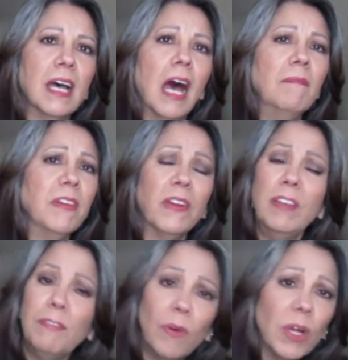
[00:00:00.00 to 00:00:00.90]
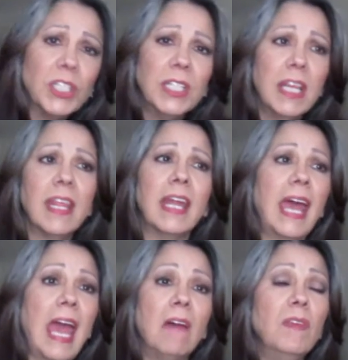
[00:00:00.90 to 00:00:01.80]
I'm very fortunate that I
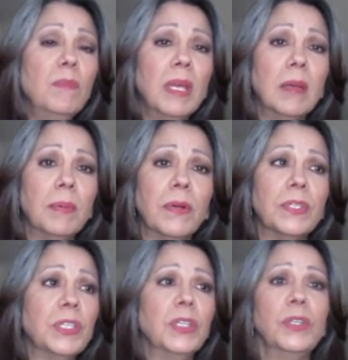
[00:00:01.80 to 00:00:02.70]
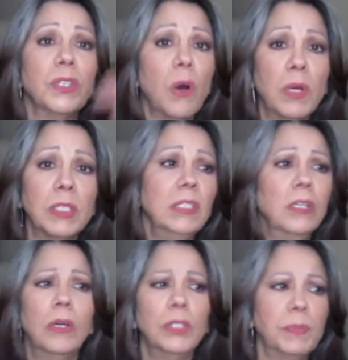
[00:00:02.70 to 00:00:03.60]
haven't been a person who's always,
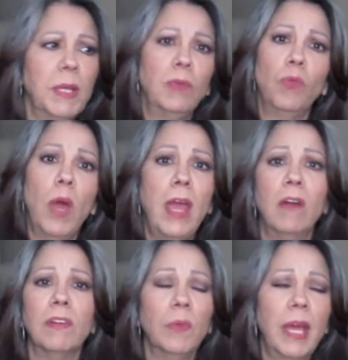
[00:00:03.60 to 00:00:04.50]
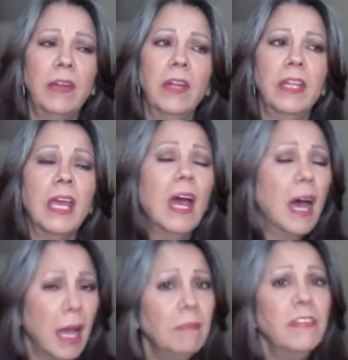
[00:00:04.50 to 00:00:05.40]
who's been way overweight or anything.
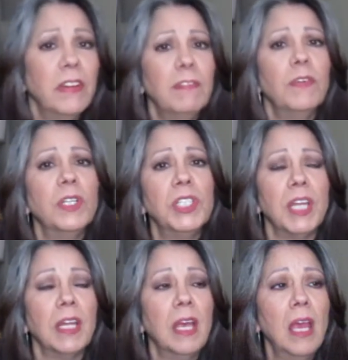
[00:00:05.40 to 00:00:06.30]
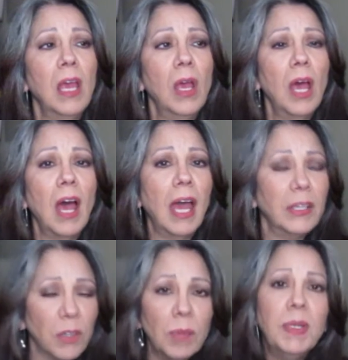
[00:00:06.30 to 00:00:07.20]
I'm very fortunate. I
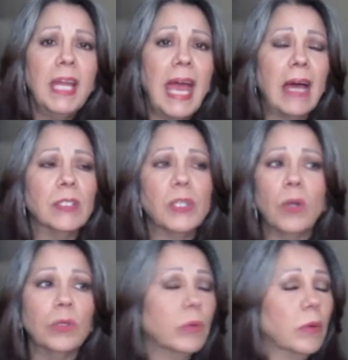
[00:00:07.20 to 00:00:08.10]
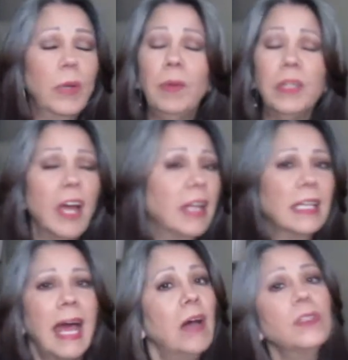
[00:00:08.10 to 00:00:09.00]
grew up in a household where we were not
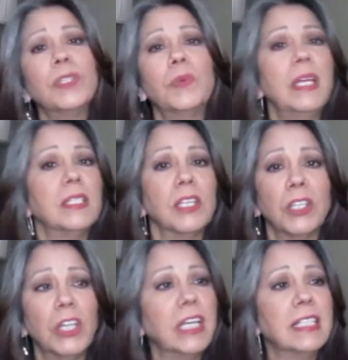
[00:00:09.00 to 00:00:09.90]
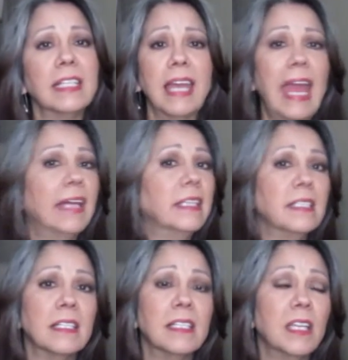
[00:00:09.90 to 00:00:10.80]
allowed sweets and cookies and
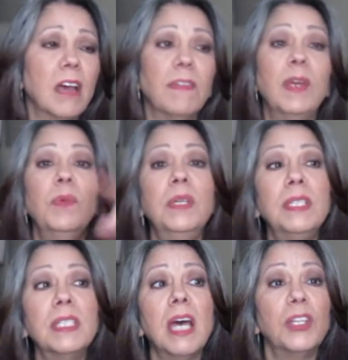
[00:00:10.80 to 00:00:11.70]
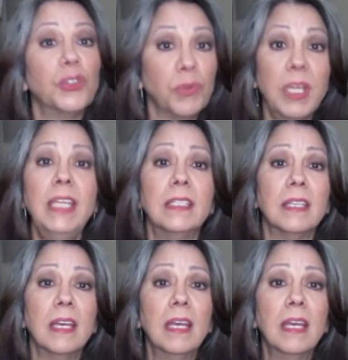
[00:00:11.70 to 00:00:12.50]
candies and stuff. It was a treat.